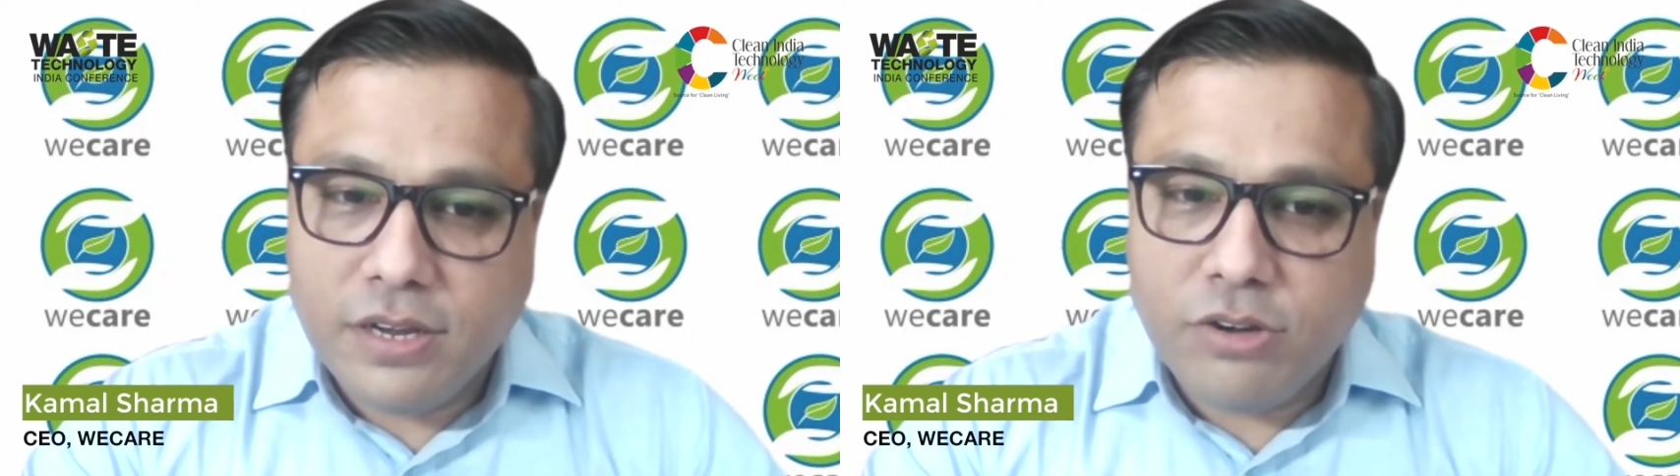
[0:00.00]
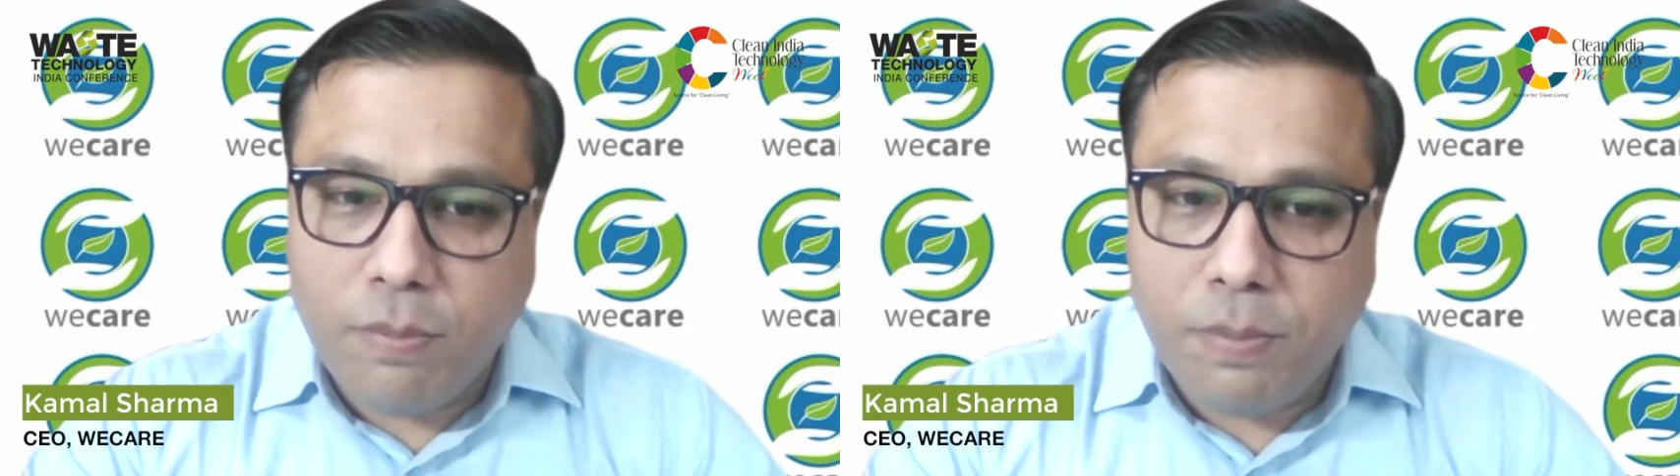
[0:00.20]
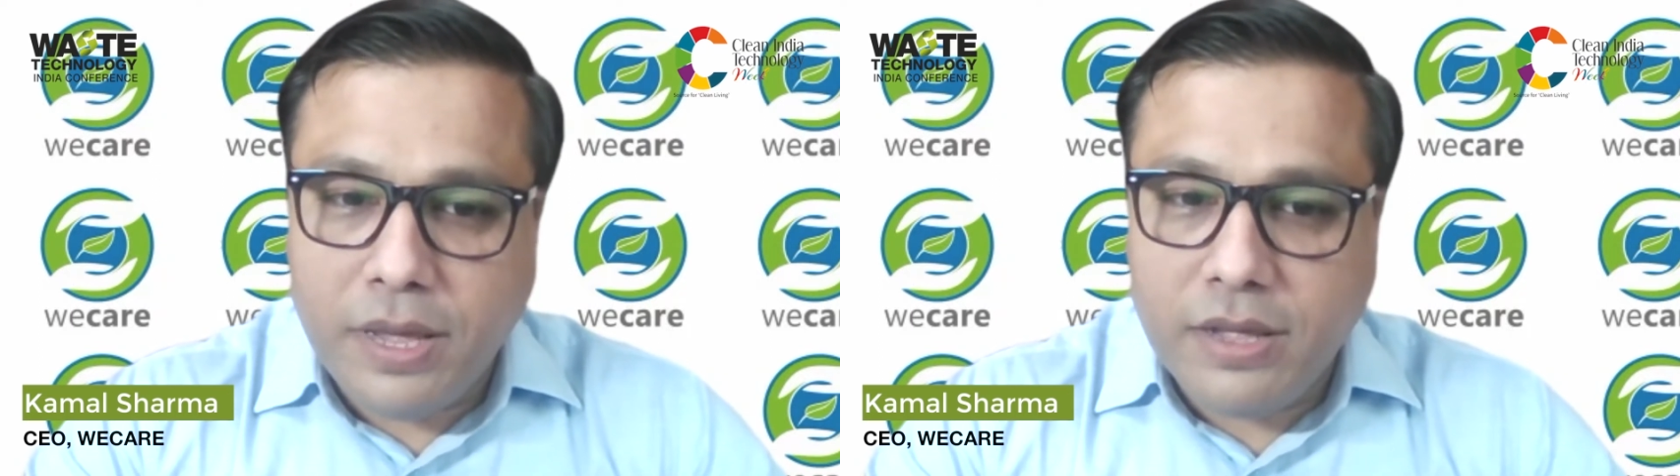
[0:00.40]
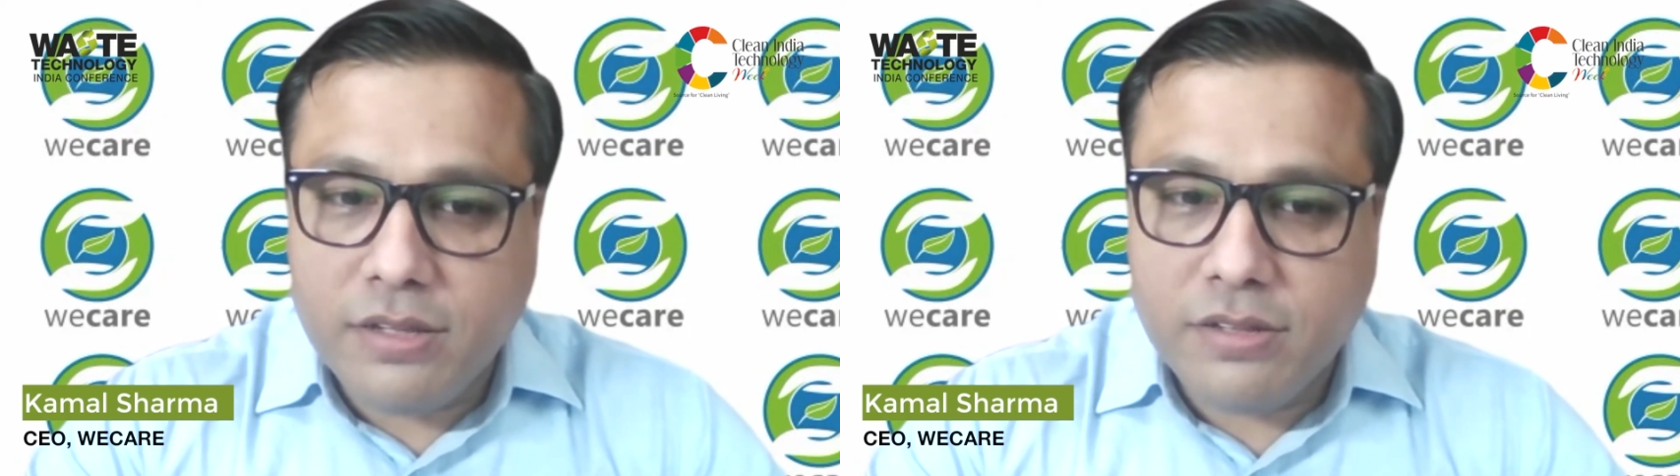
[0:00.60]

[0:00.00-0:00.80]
topic,